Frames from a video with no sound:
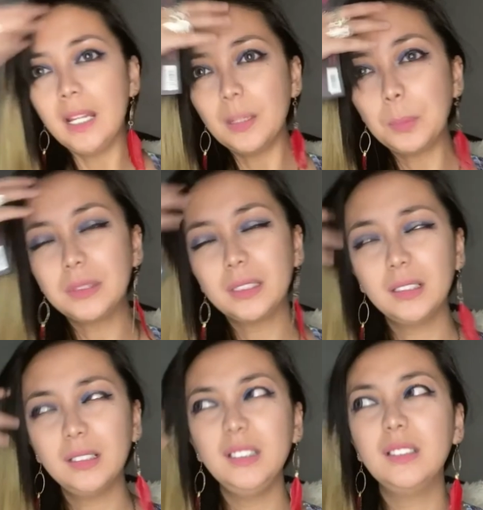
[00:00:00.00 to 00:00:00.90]
But
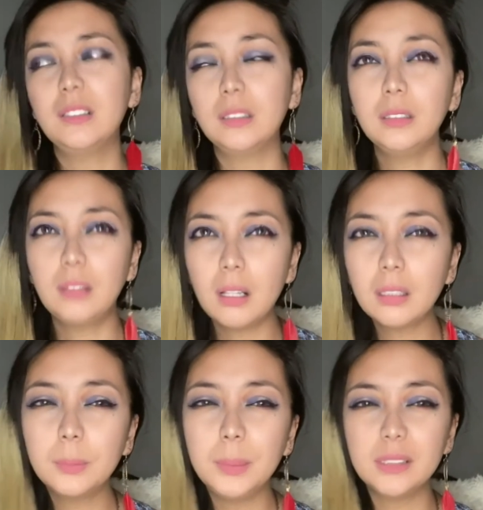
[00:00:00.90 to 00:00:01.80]
technically they're not a
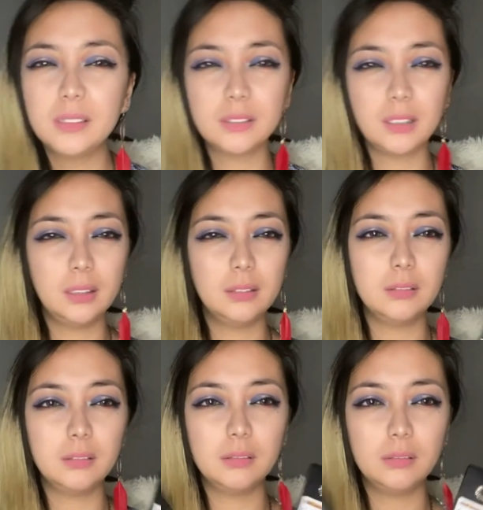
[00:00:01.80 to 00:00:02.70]
dollar because there's like,
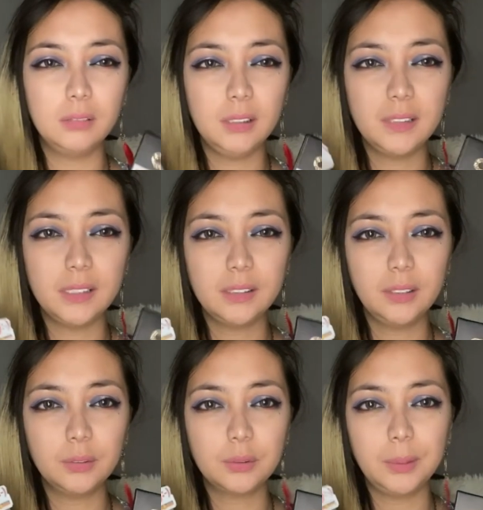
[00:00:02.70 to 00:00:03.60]
it says here
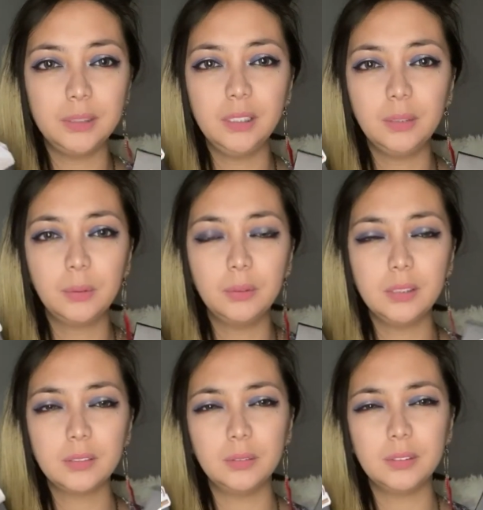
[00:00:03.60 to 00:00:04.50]
20 krona,
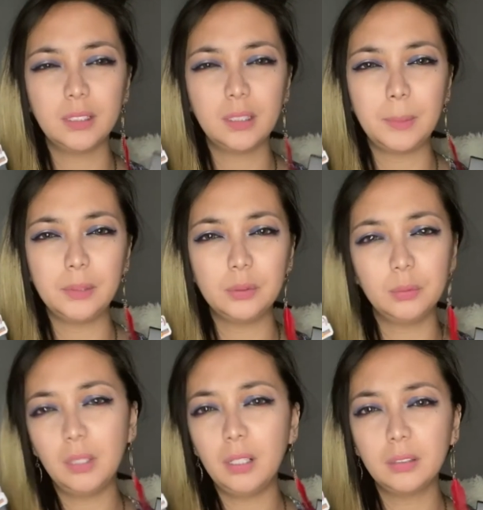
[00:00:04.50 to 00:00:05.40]
so it's like about
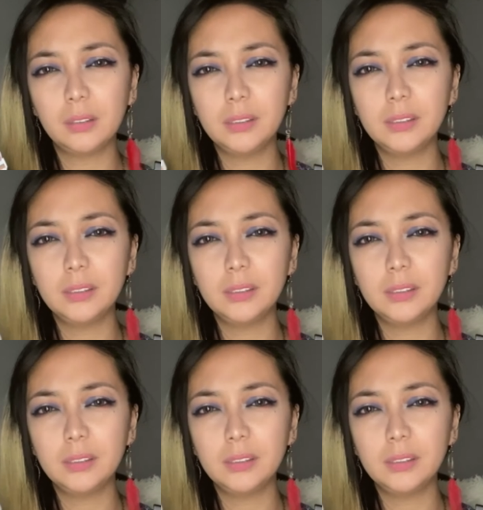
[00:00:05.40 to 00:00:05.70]
$2.